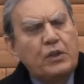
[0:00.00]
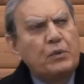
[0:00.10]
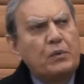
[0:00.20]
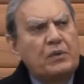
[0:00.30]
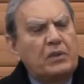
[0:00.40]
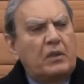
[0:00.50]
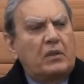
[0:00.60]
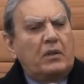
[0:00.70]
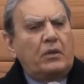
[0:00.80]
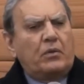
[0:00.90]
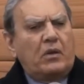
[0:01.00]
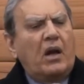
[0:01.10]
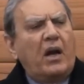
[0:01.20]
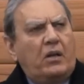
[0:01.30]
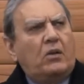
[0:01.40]
use your
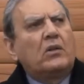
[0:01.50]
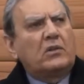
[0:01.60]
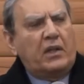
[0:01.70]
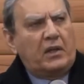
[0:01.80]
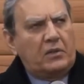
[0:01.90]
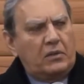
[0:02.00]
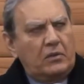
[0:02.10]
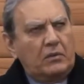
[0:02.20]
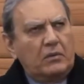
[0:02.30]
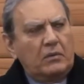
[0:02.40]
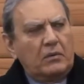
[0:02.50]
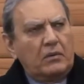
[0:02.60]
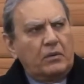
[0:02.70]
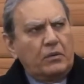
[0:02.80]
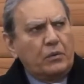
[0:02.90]
eye contact
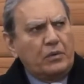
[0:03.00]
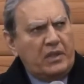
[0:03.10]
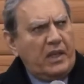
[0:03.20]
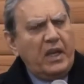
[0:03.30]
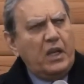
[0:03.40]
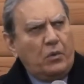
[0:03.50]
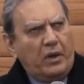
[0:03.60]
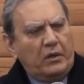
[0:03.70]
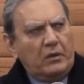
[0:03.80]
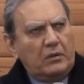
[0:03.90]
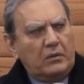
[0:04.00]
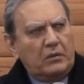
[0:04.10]
with anyone